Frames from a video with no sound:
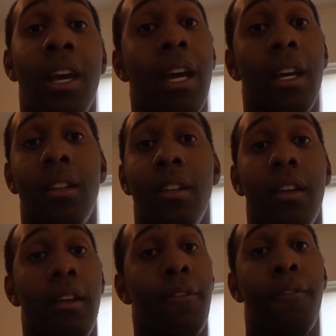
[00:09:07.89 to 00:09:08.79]
And
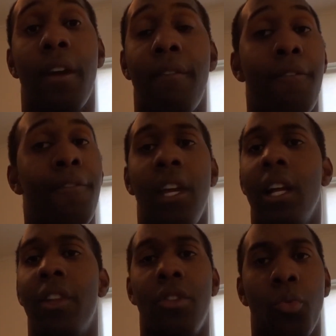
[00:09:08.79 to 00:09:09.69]
if you ever feel
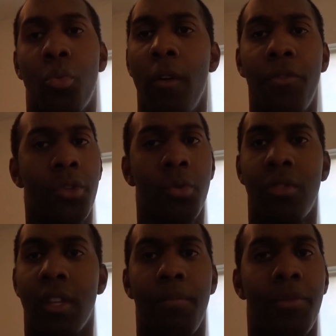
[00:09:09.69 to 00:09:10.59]
that you want to do
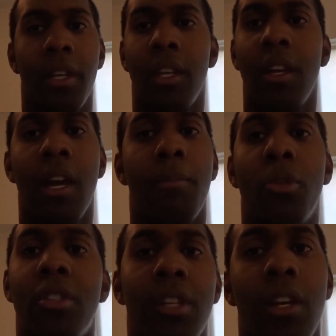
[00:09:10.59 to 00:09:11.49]
something more
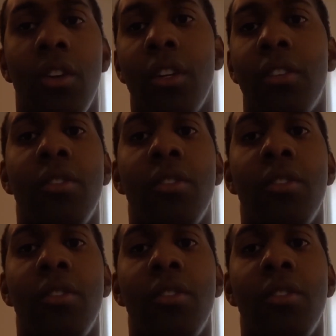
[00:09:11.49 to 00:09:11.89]
serious,